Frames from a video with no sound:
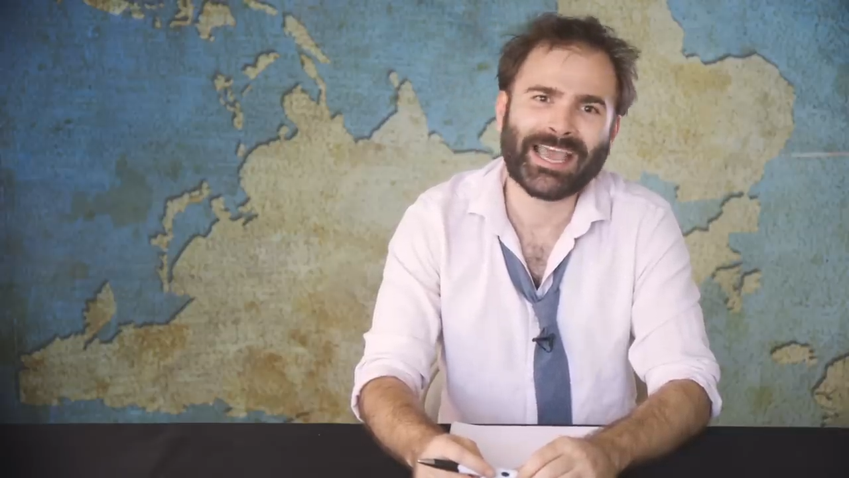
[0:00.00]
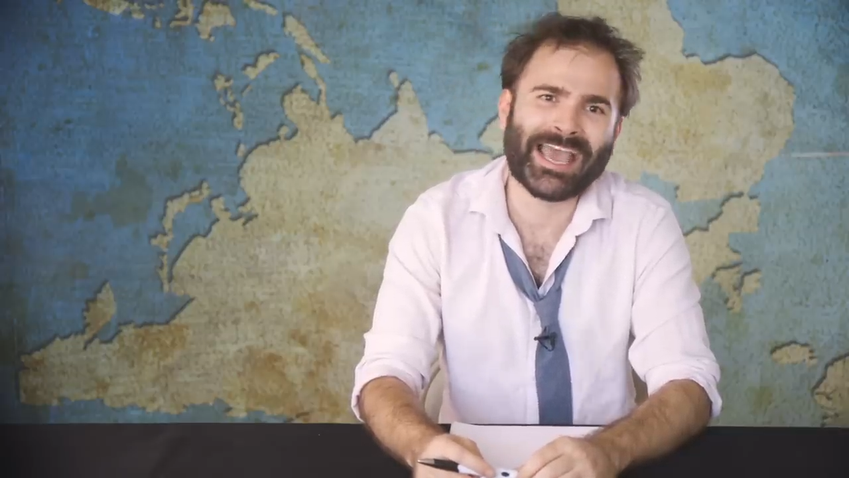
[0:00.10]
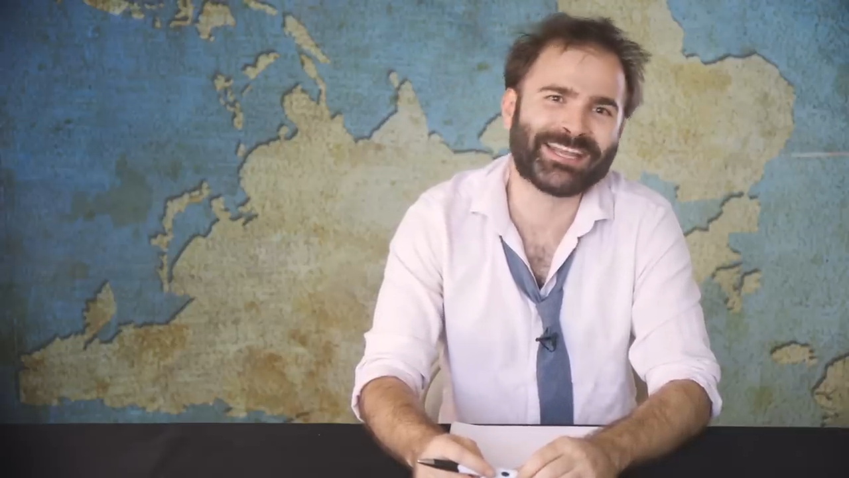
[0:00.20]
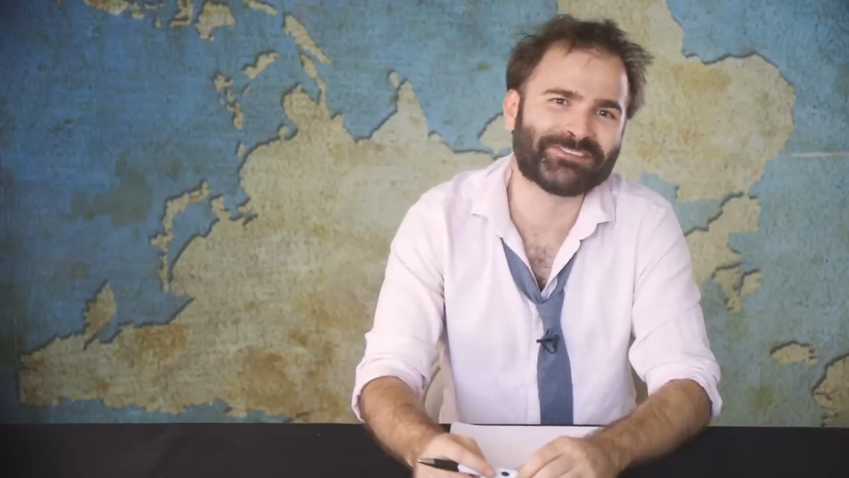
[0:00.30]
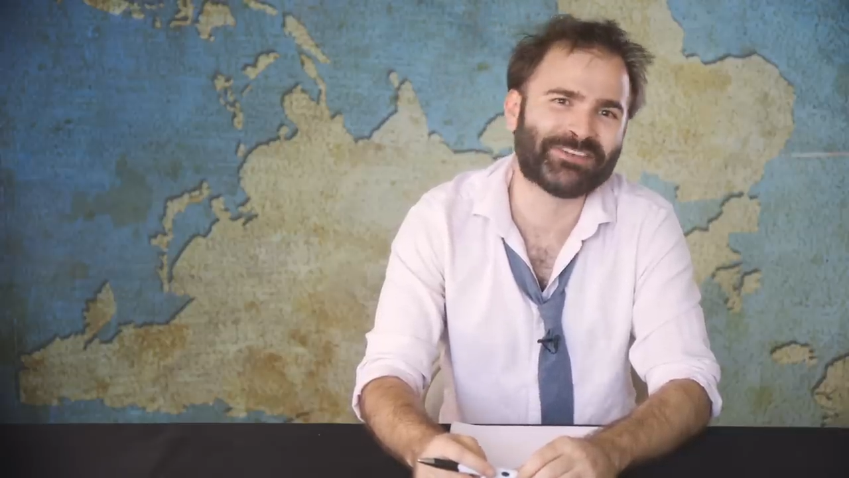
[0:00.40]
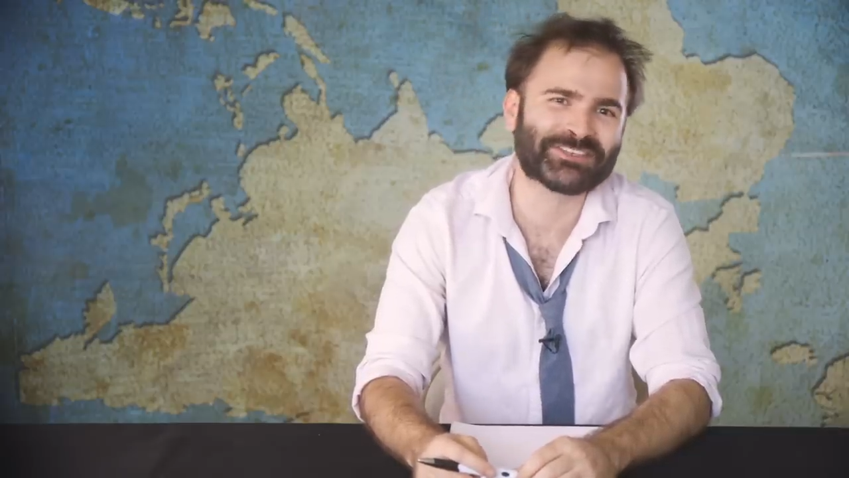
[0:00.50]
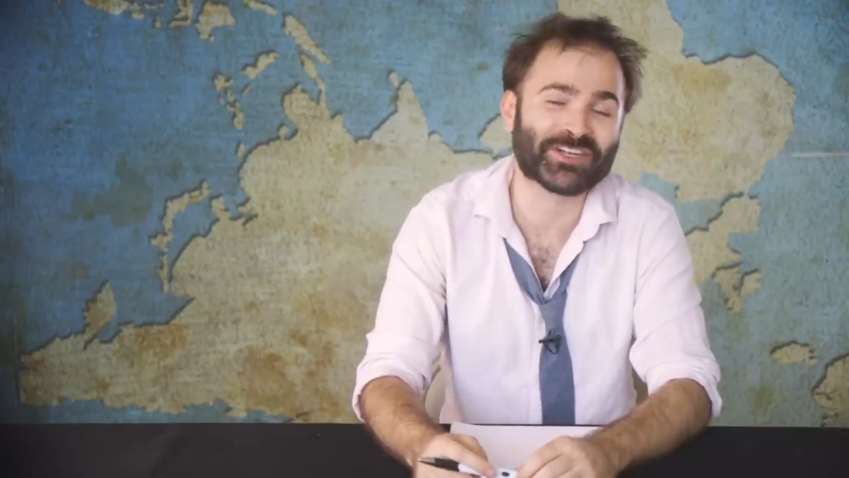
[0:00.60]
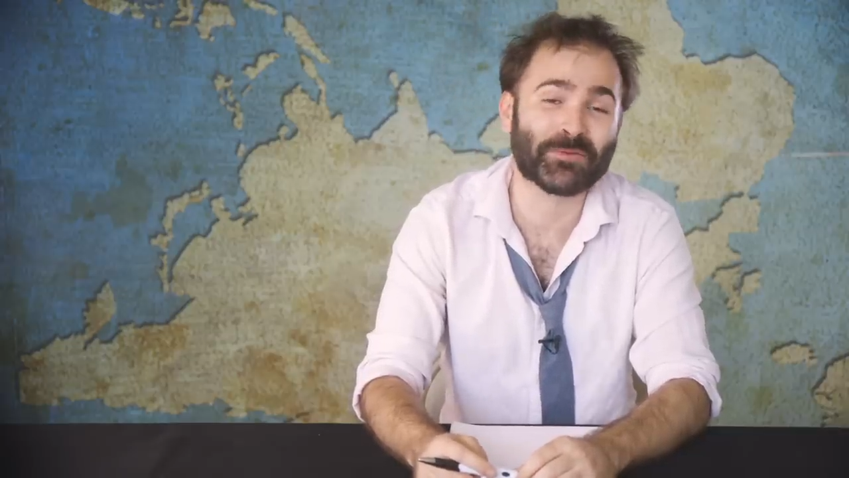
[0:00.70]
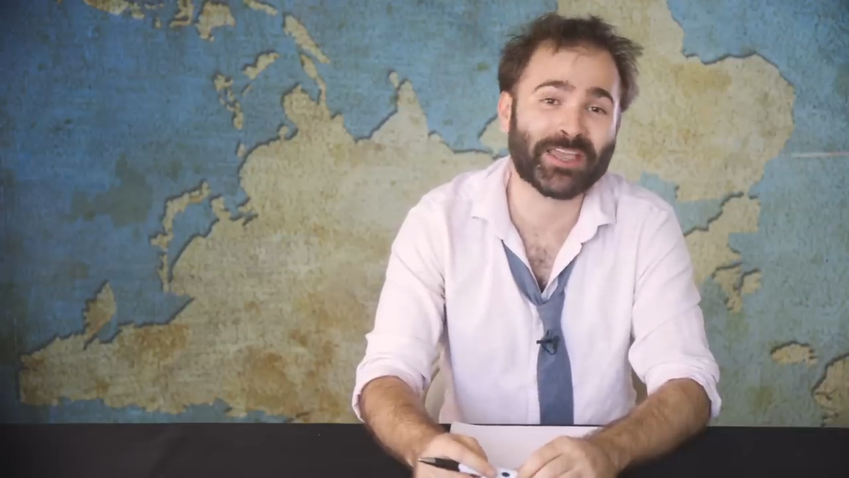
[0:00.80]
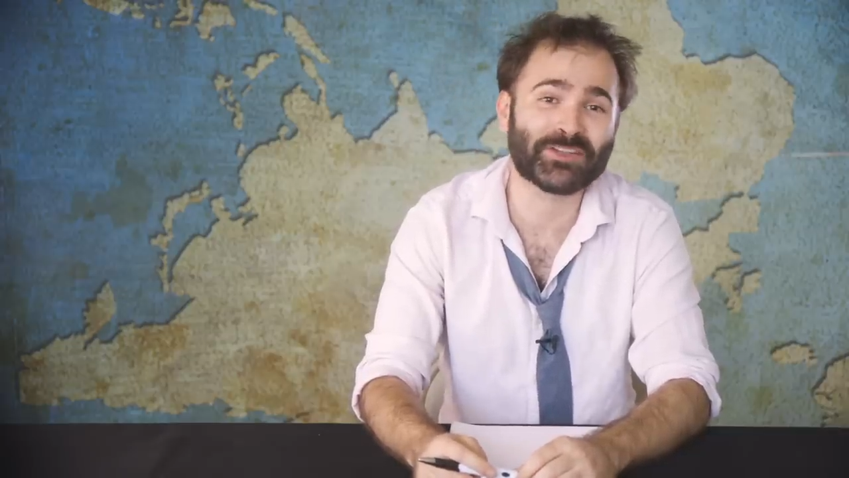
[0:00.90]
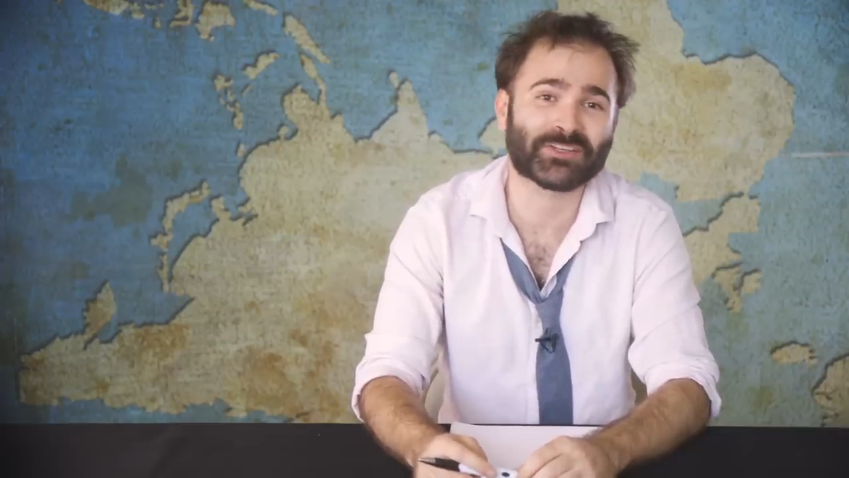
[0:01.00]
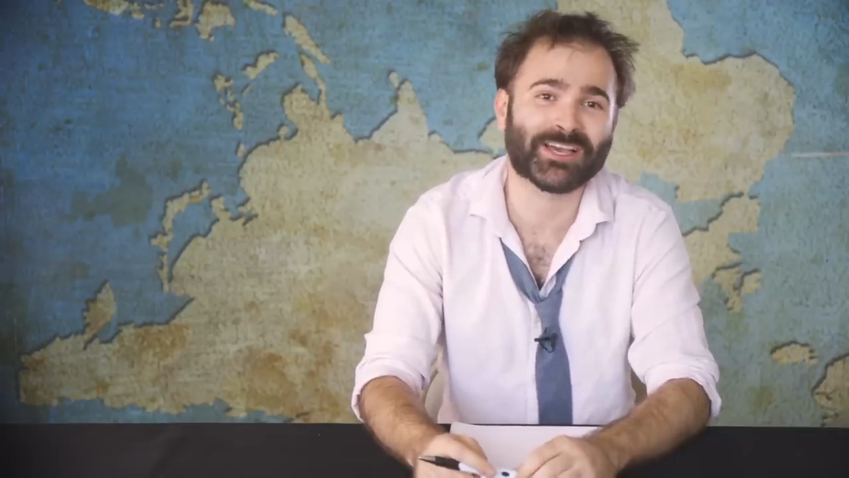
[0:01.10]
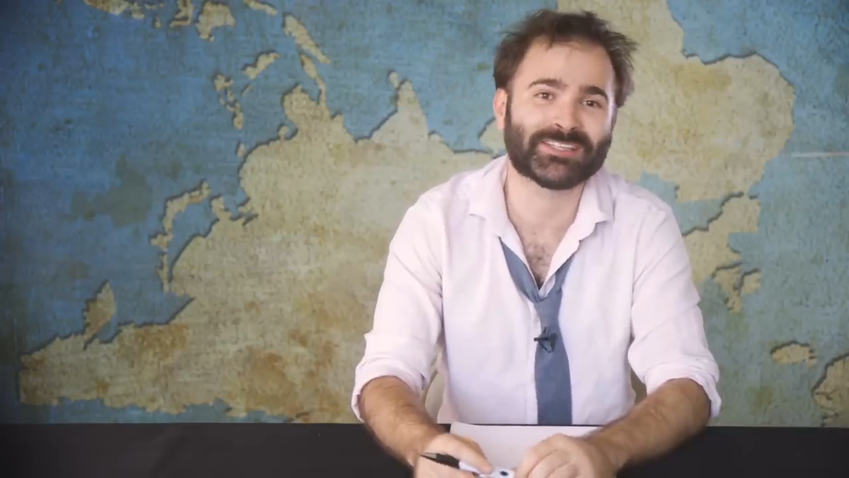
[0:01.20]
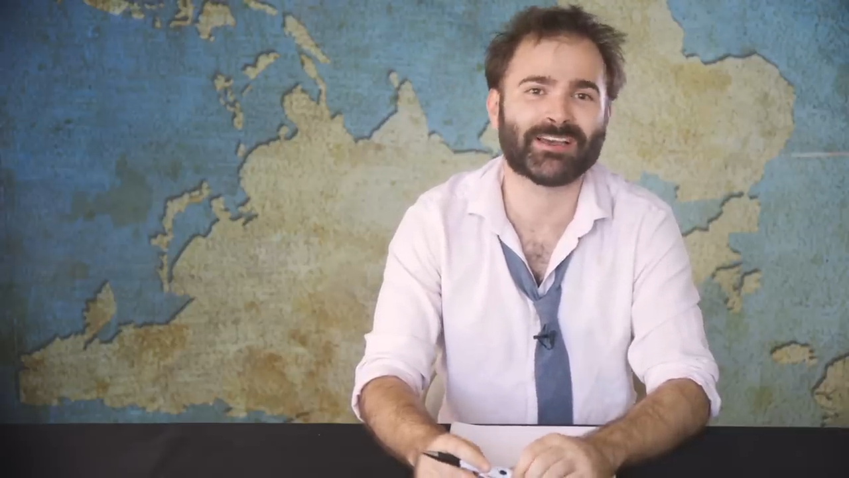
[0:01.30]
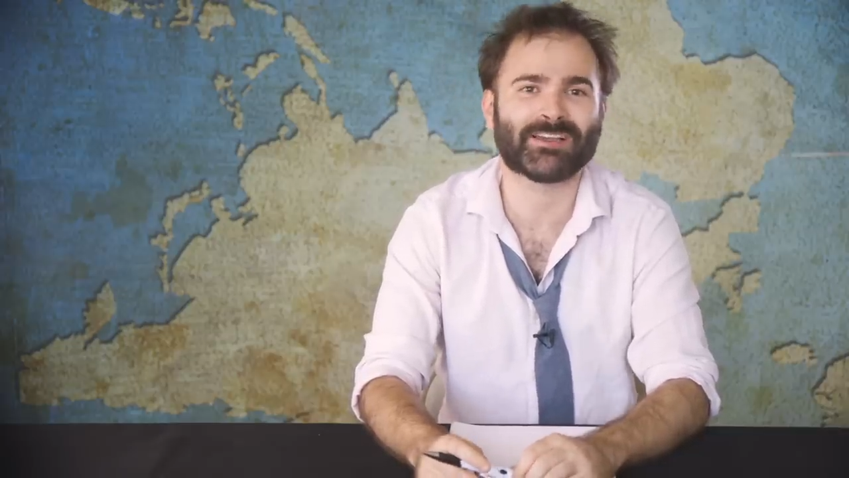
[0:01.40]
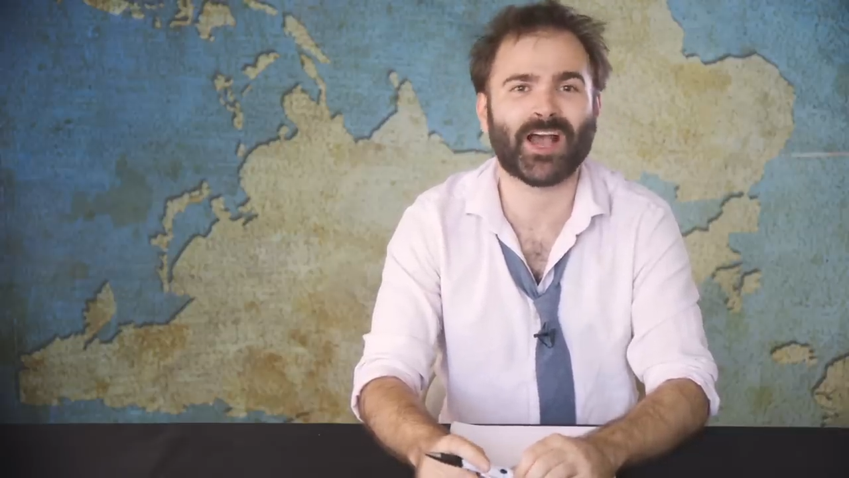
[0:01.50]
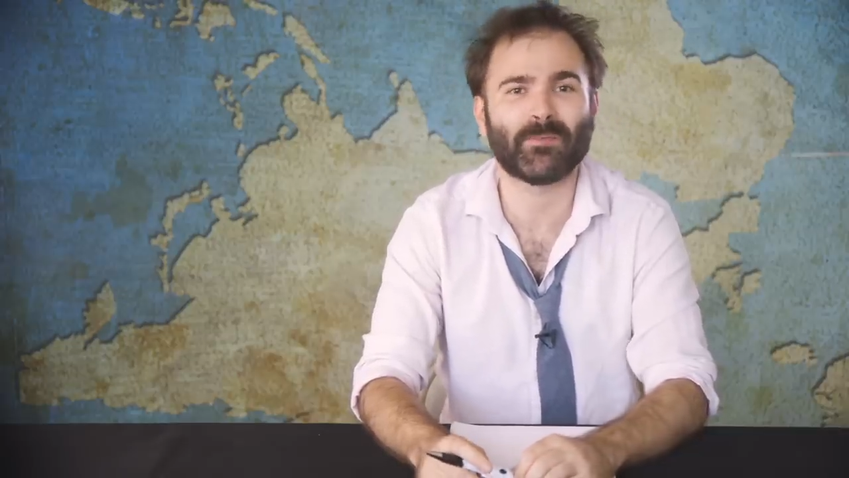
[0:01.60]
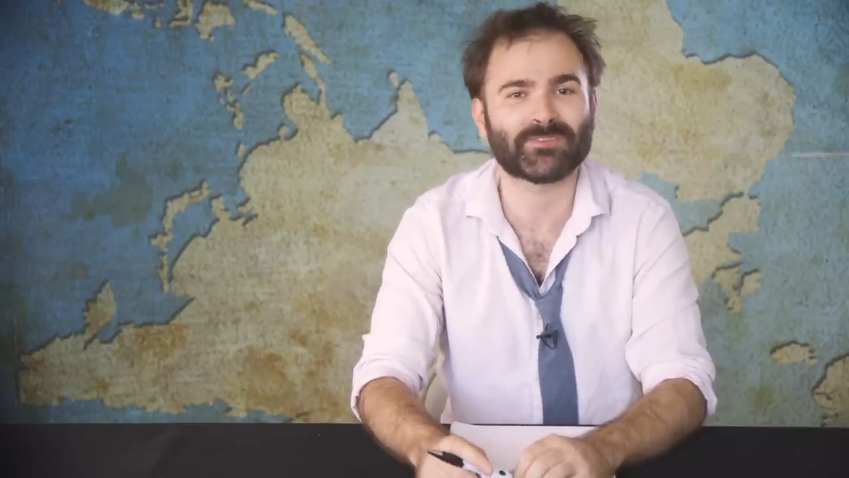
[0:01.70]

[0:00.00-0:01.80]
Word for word: Visit our patreon.com